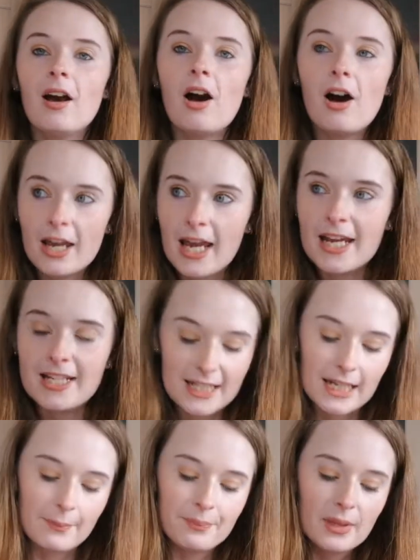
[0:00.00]
I hate
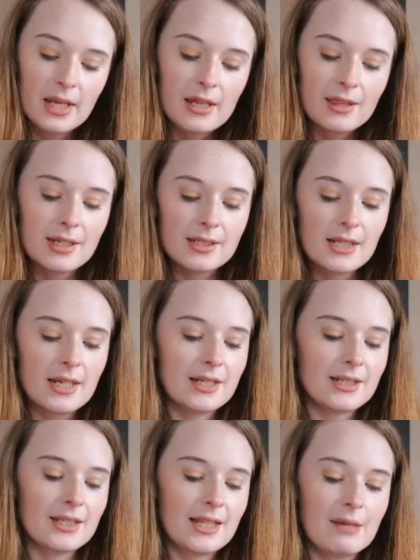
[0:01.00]
it. This
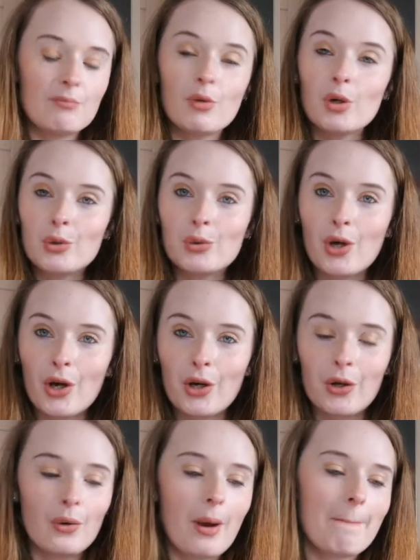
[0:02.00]
is the Model
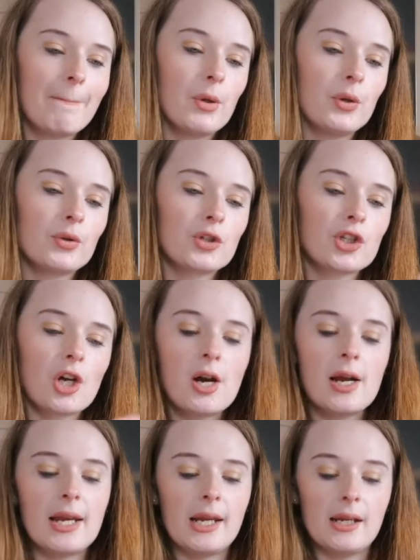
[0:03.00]
Co.
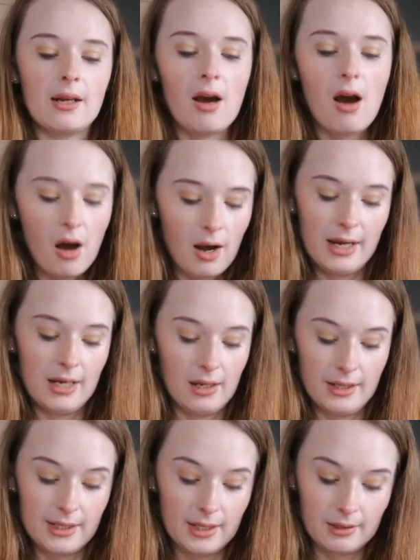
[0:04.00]
Moonshine
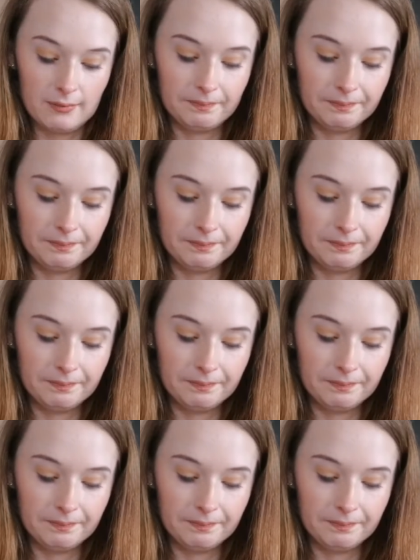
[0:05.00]
Highlighter.